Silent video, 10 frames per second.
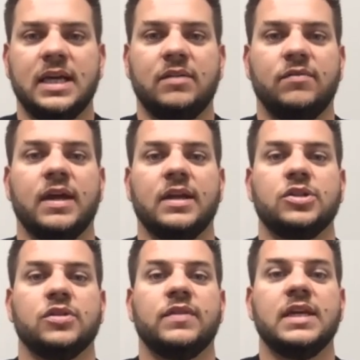advantage
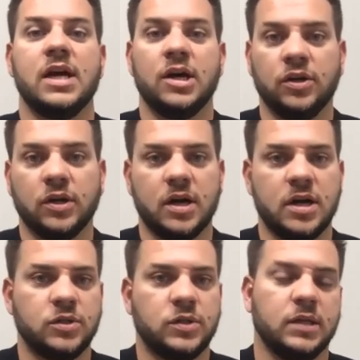of the under
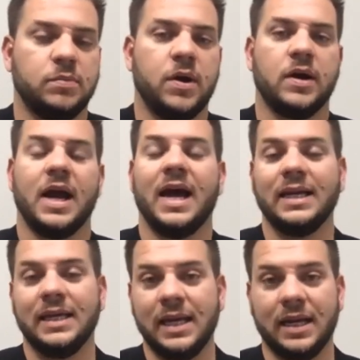contract part. I
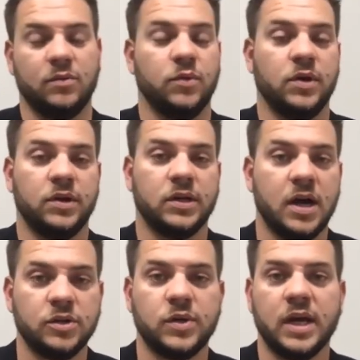get it. We're under
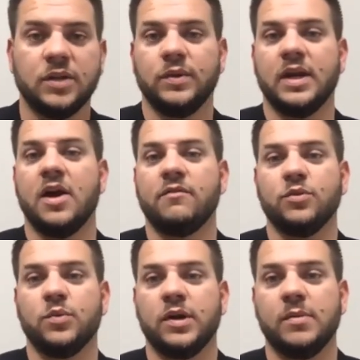contract. We now have to
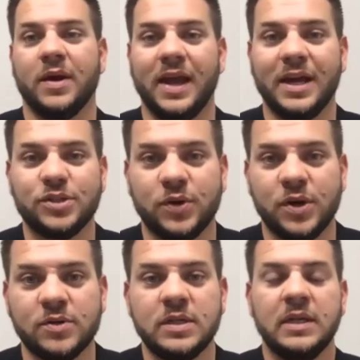worry about
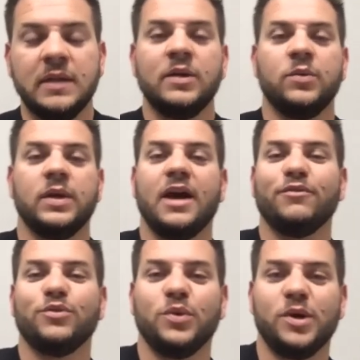escrow. We now have
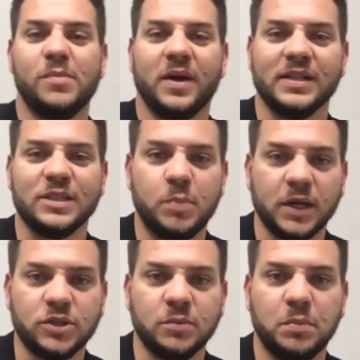to worry about
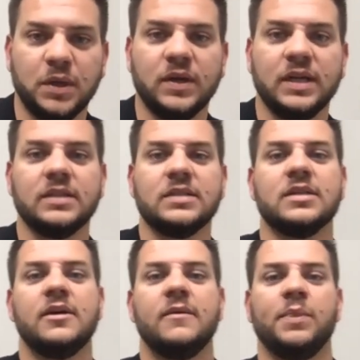inspection periods.
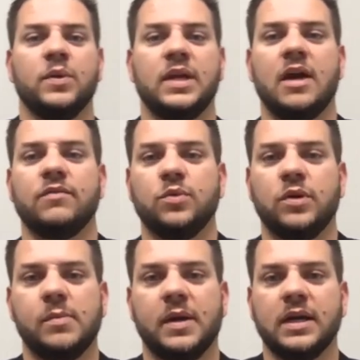We now have to worry
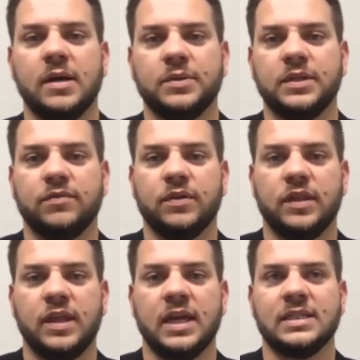about a couple different
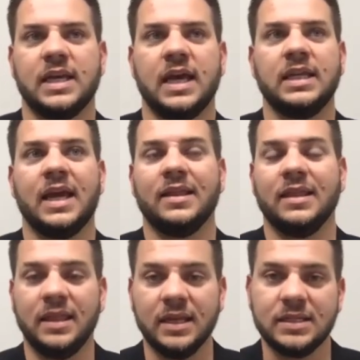things. And yet
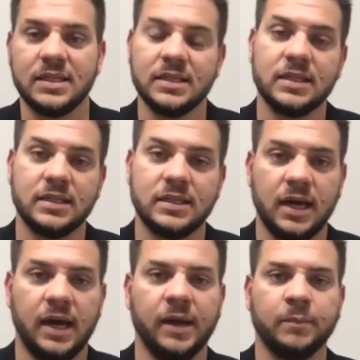this is the
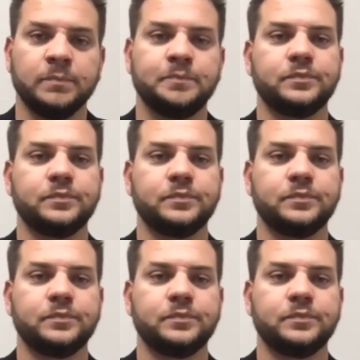time